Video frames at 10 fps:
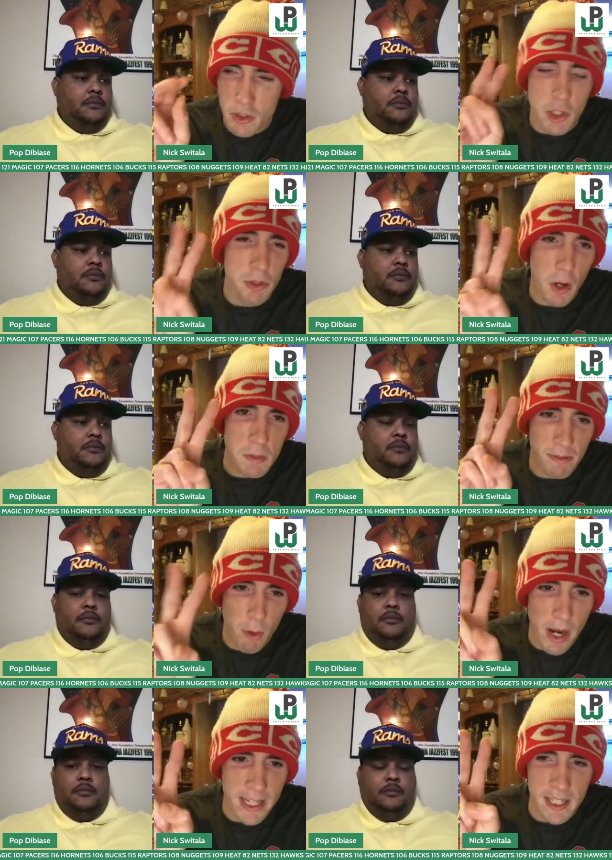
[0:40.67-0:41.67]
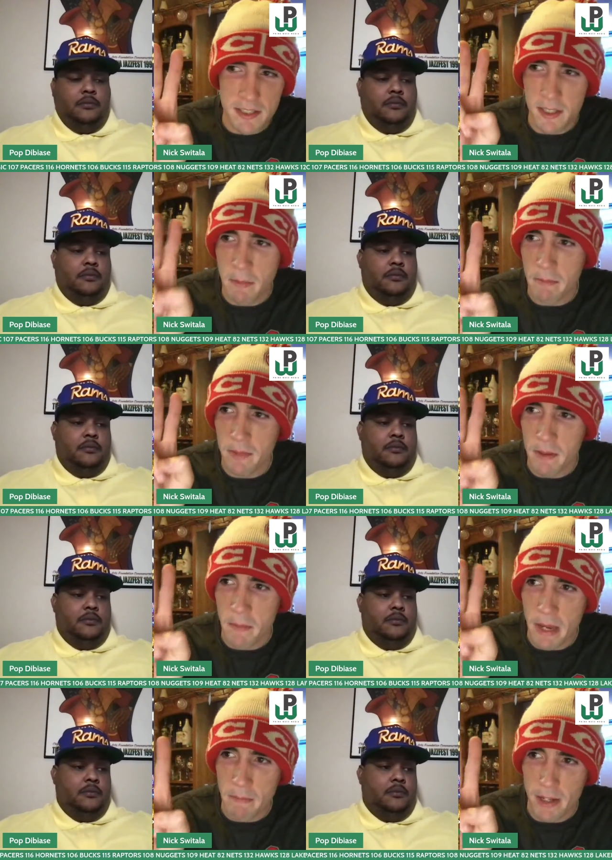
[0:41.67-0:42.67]
Speaker 1: two notes before I get into the, the
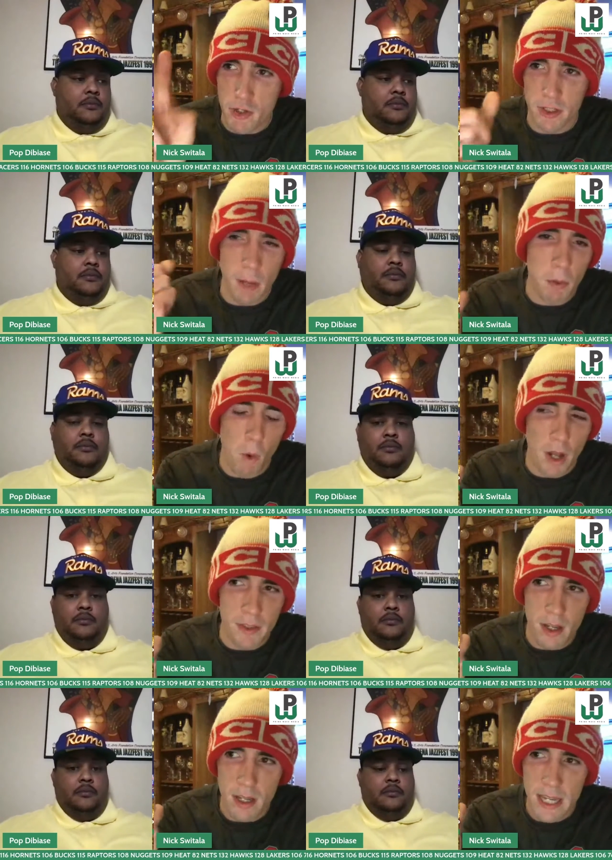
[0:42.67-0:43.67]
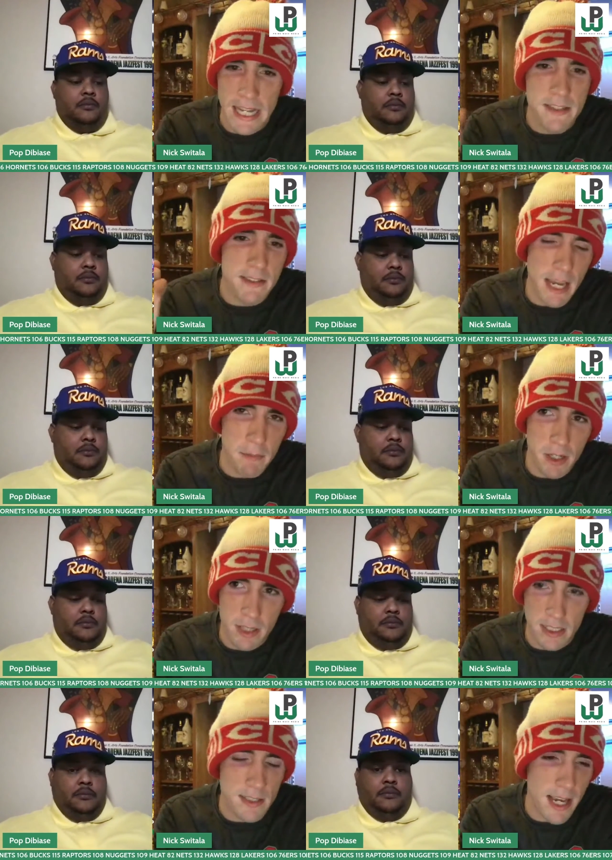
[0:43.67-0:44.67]
big picture. Number one, it's a damn good
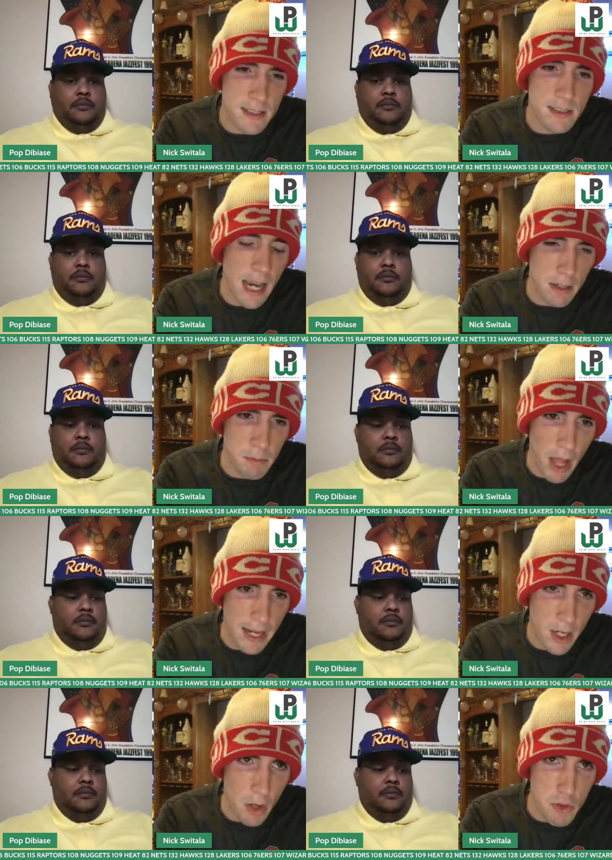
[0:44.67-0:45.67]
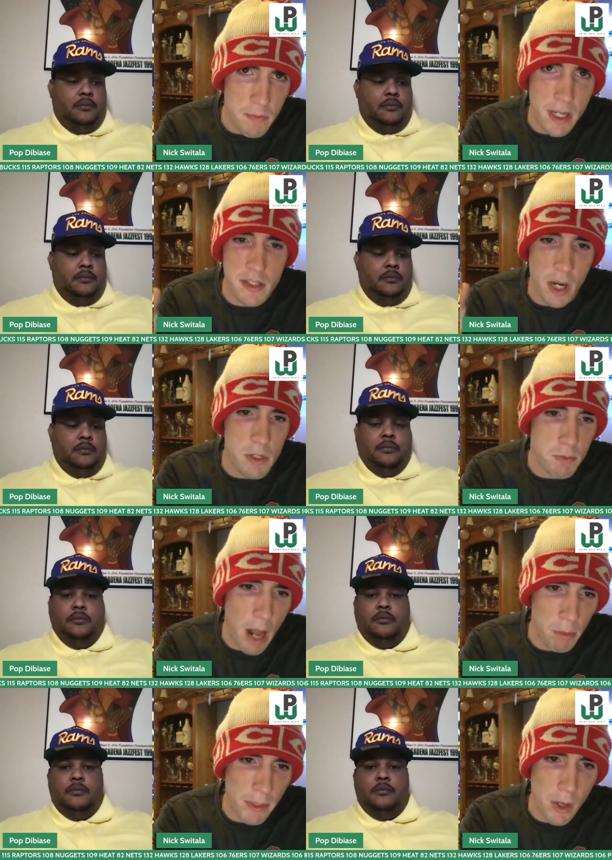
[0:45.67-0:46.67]
thing the Texans hired a black coach because there was
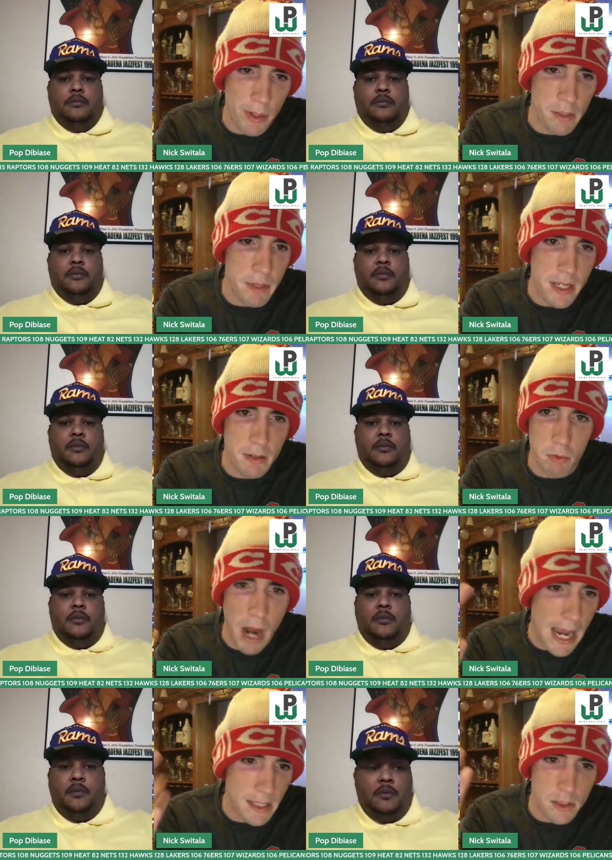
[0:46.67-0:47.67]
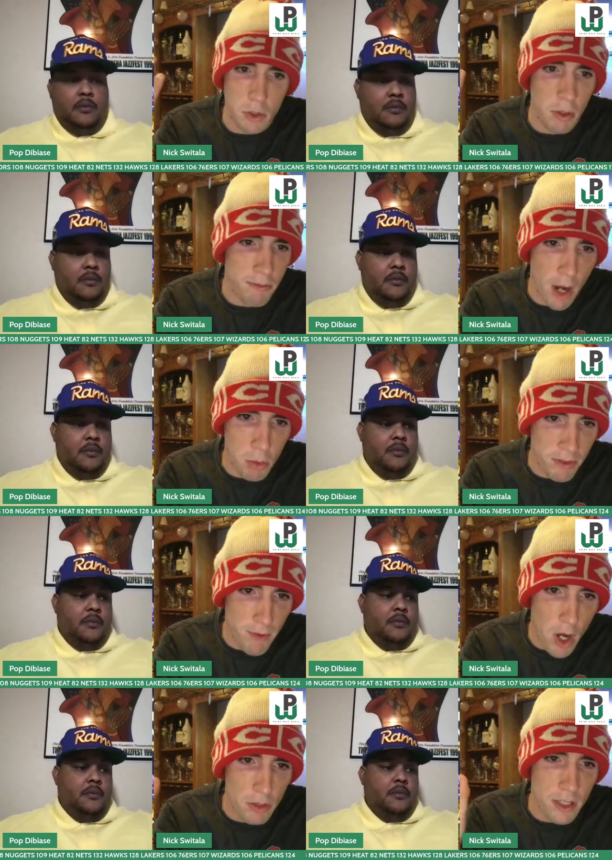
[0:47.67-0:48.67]
probably going to be riots or a
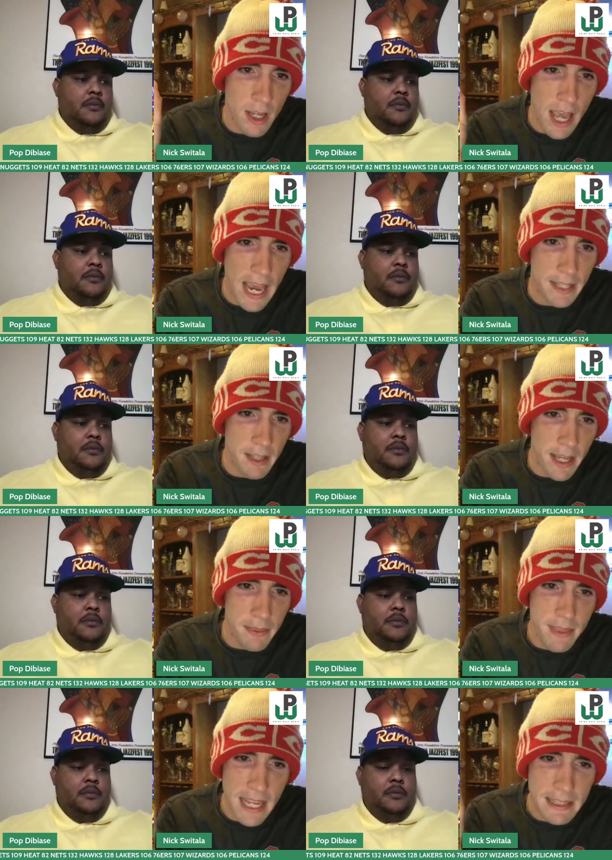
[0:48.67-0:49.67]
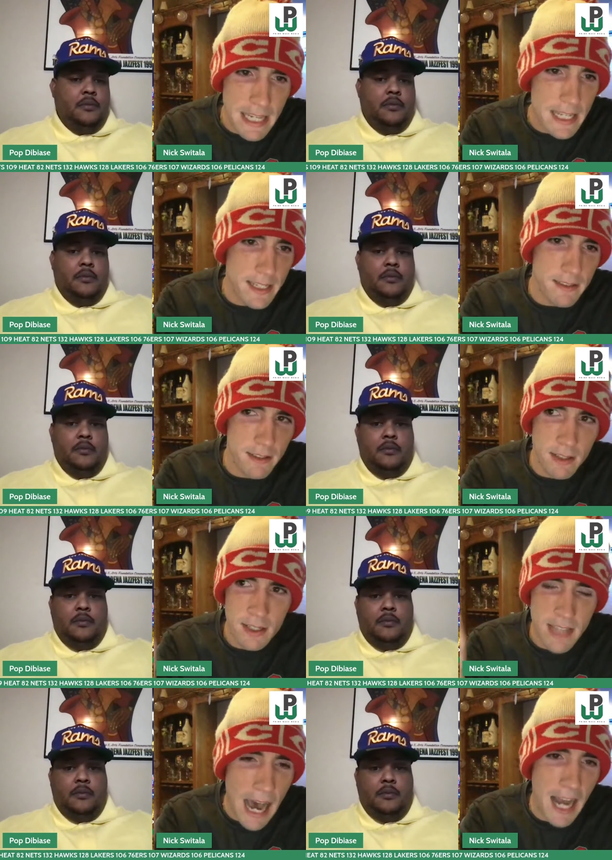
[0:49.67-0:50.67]
revolt, and, and they needed
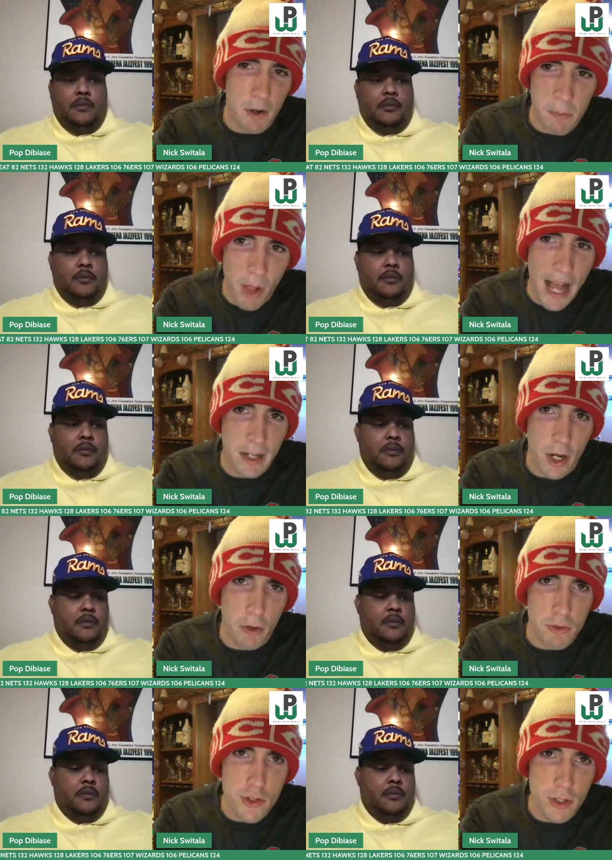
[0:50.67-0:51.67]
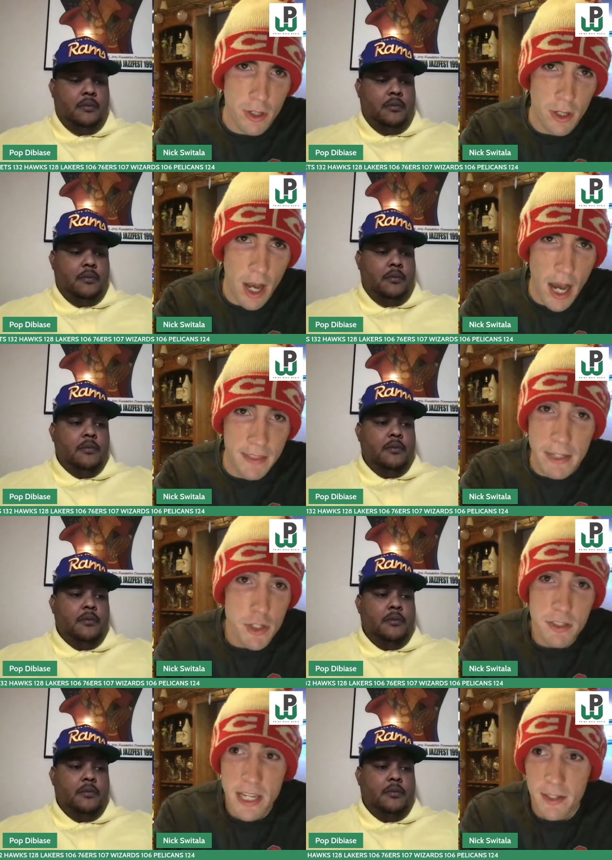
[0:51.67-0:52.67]
to hire a black coach. Uh, they
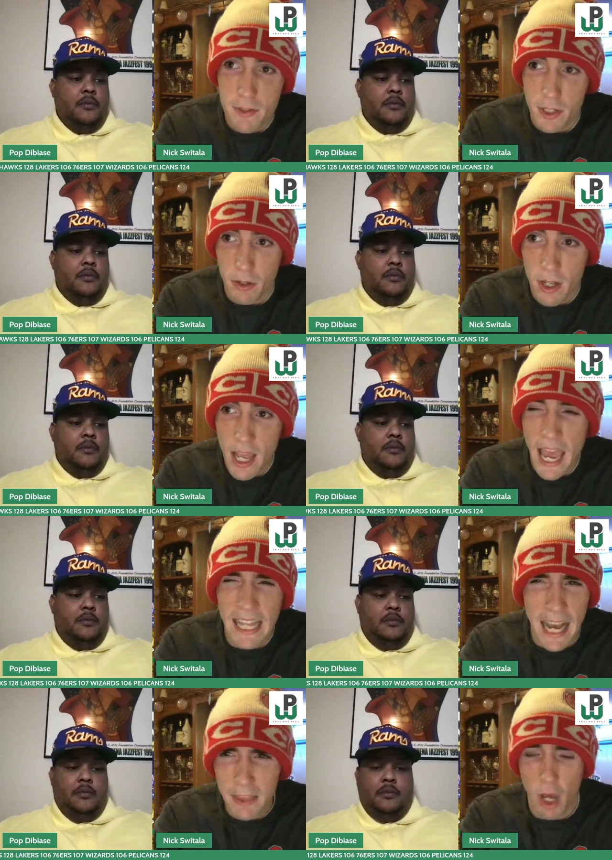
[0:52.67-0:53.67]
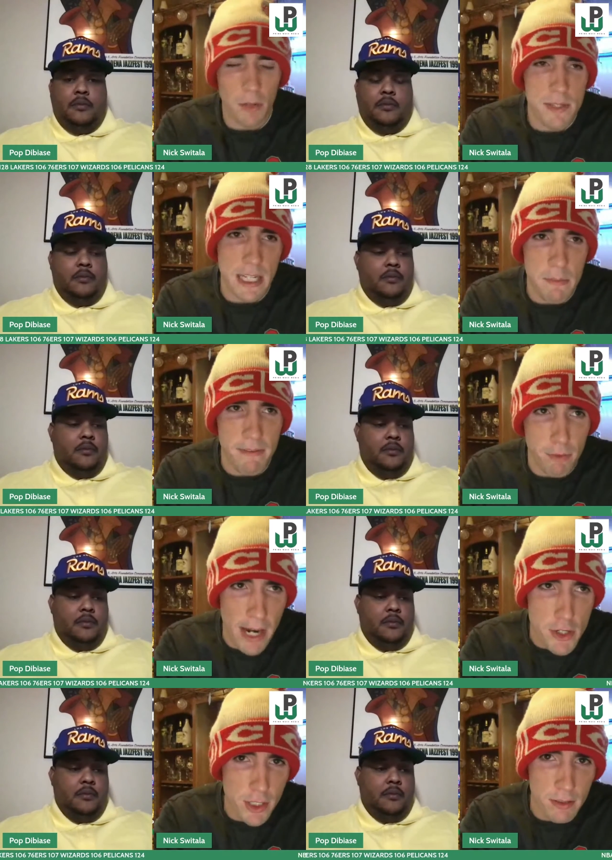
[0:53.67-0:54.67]
just needed to. And I thought it was going to be
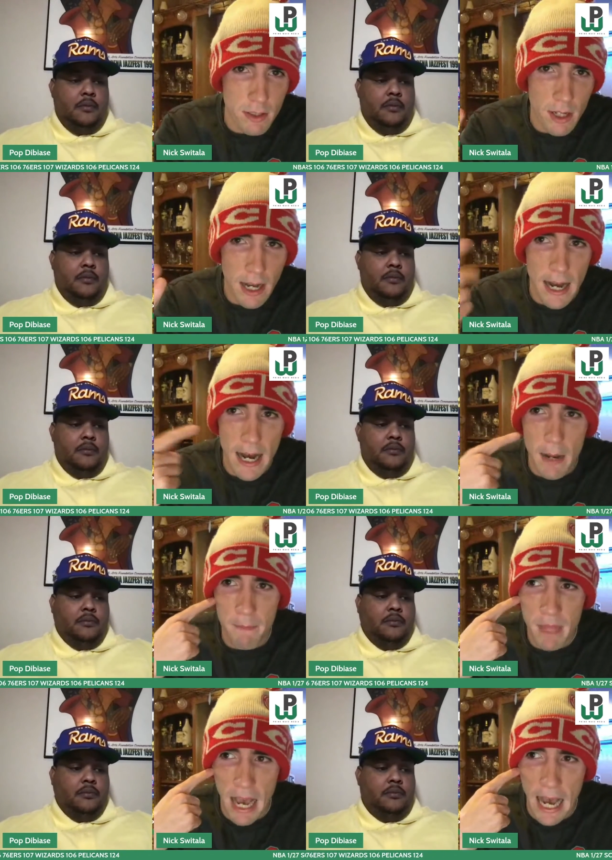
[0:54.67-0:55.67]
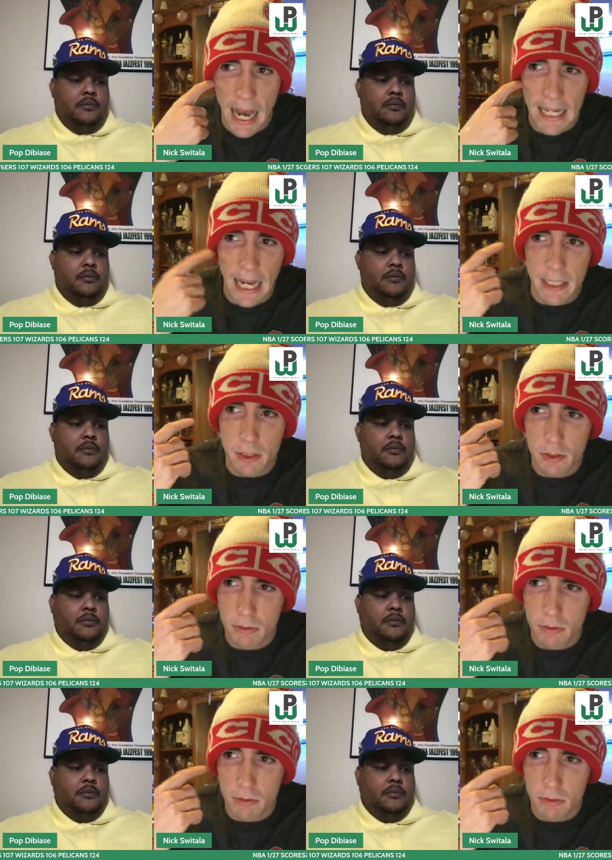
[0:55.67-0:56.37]
Frazier. Um, I, I,